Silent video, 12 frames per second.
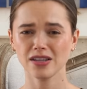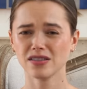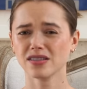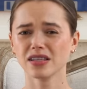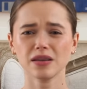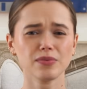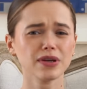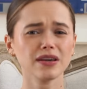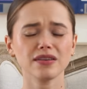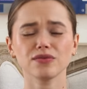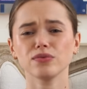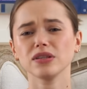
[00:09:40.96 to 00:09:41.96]
Just keeping
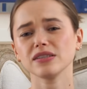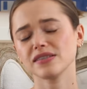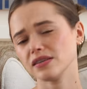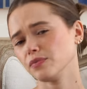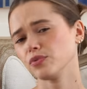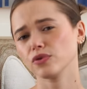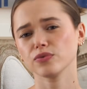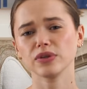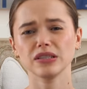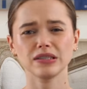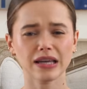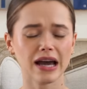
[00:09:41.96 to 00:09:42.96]
it really simple,
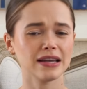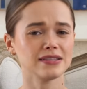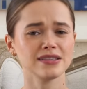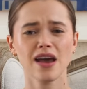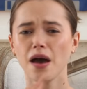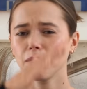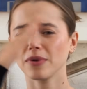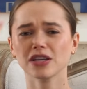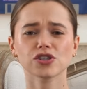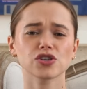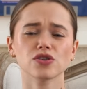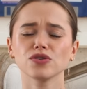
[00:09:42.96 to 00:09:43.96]
really nice. Make
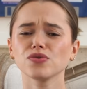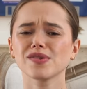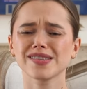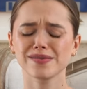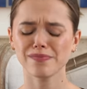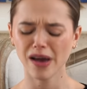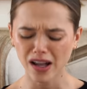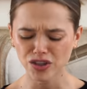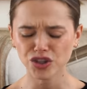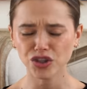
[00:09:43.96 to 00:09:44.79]
sure you smell